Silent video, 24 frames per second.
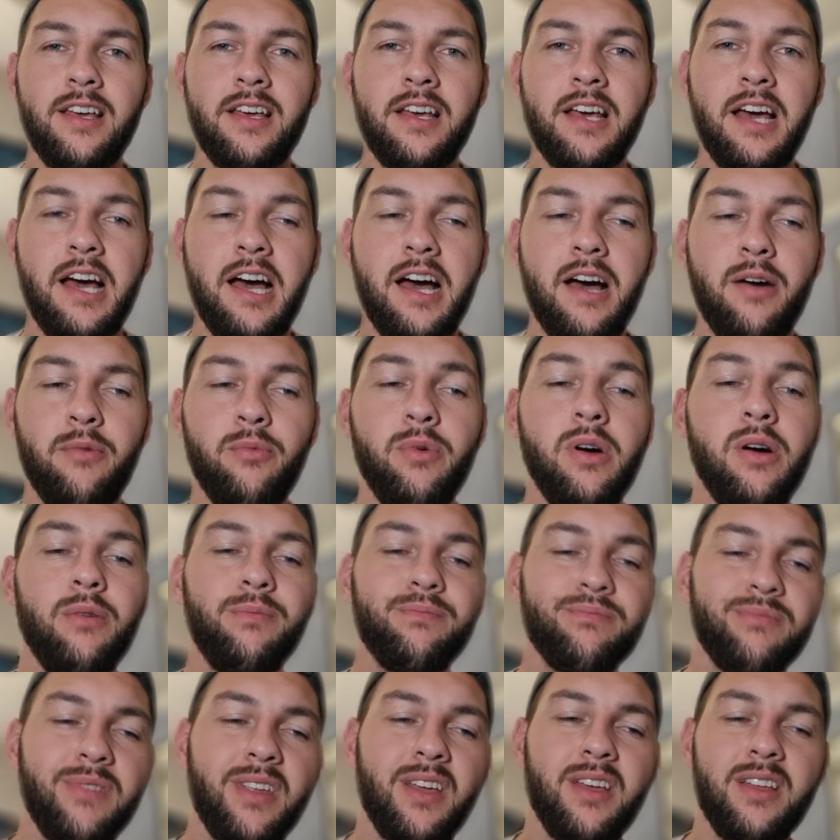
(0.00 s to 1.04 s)

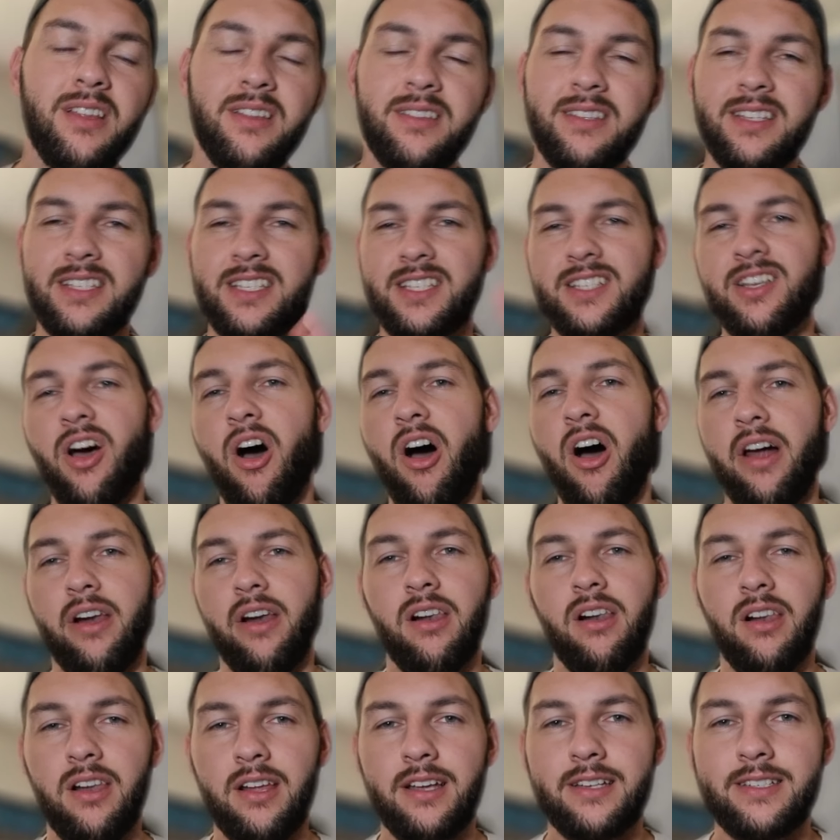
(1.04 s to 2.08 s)
this
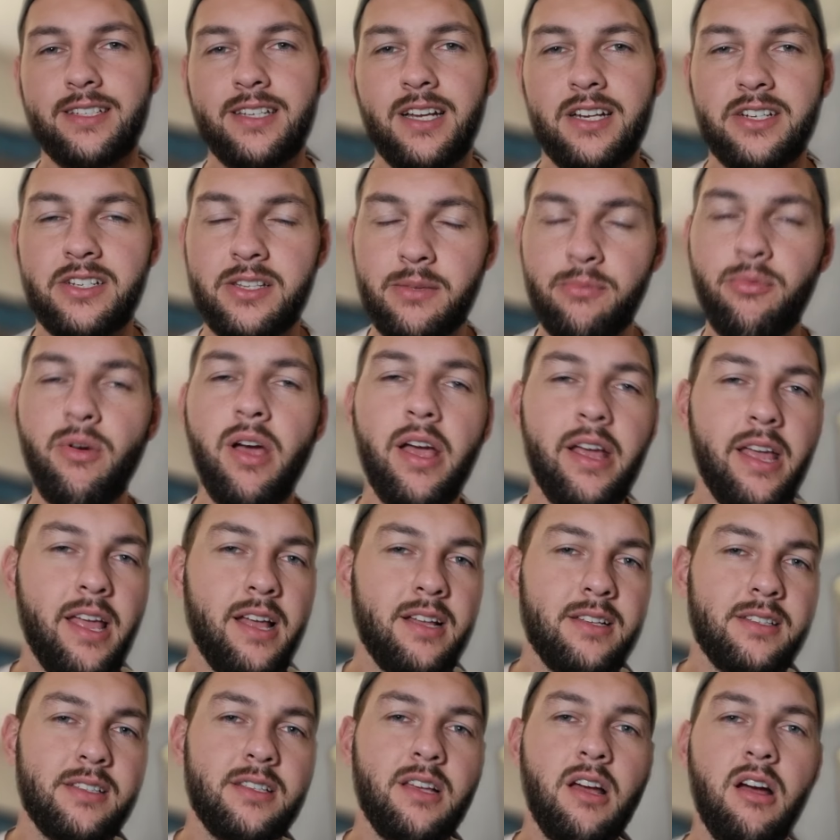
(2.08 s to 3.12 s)
title as such, the
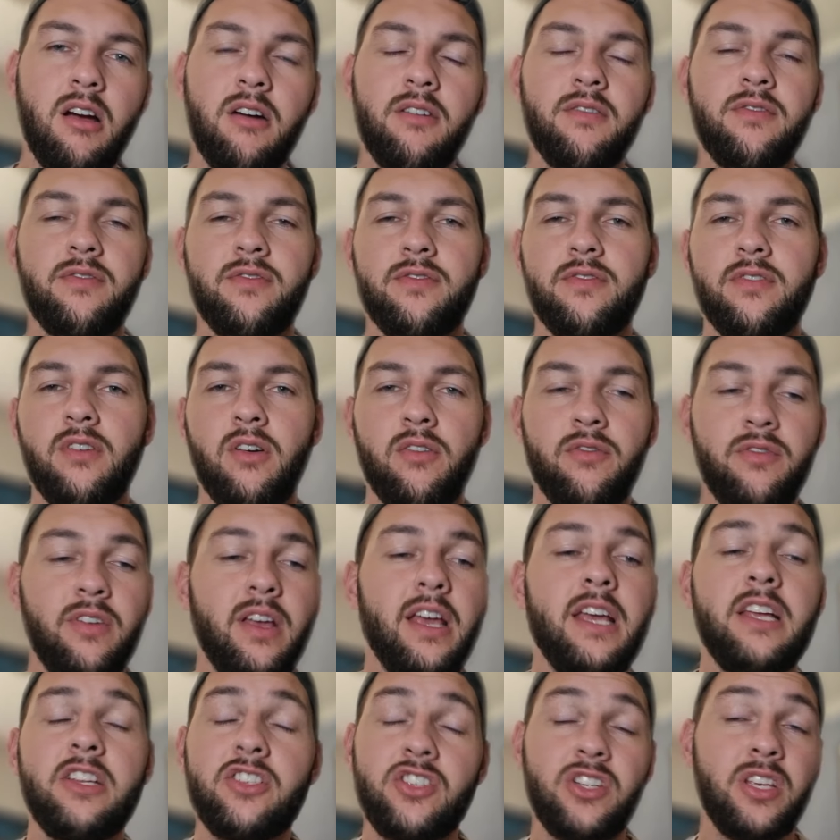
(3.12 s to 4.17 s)
breakout star of
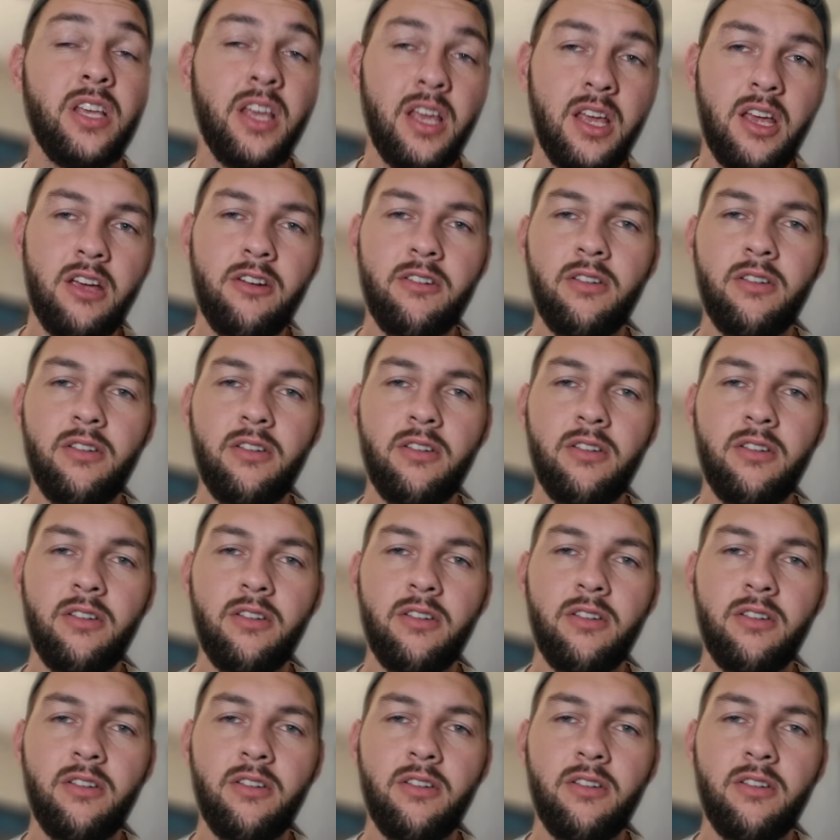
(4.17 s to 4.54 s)
each year.